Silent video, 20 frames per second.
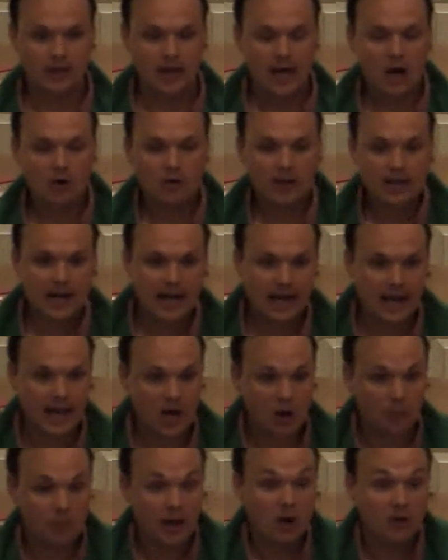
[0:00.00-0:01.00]
How can I
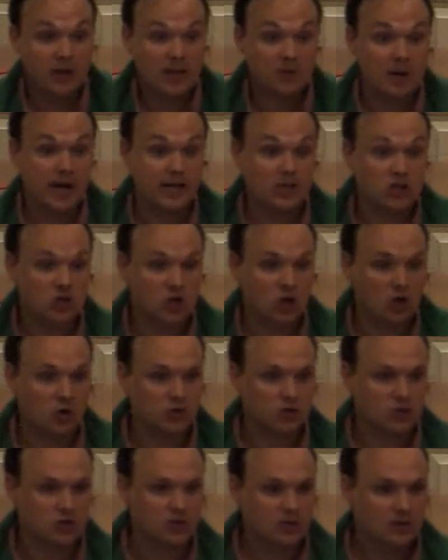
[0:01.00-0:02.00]
help? How can my
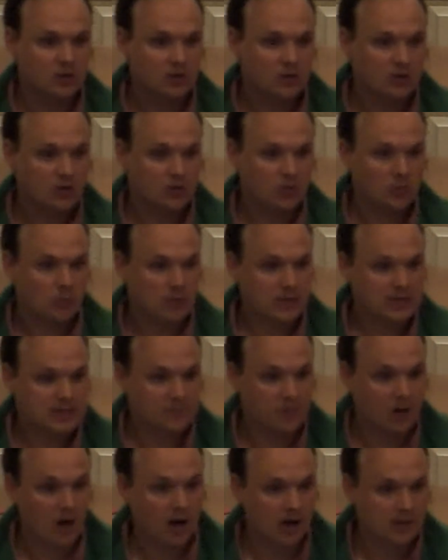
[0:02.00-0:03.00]
church
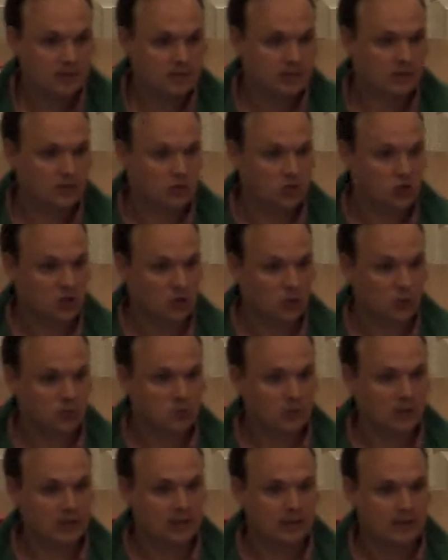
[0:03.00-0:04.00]
respond to the
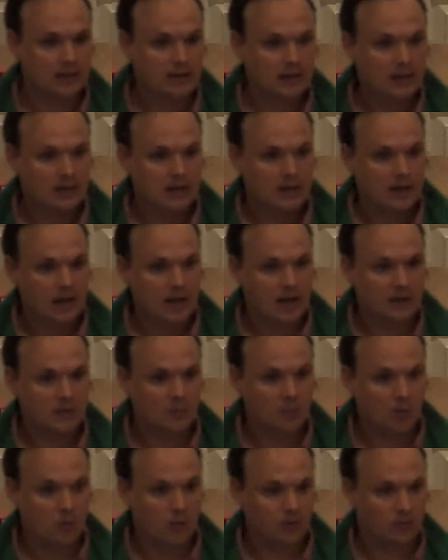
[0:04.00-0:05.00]
children at
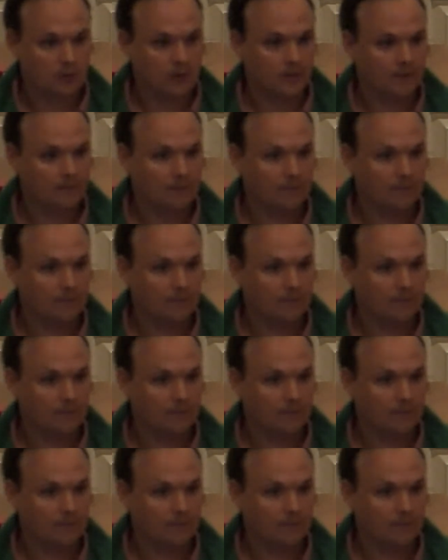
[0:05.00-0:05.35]
the border?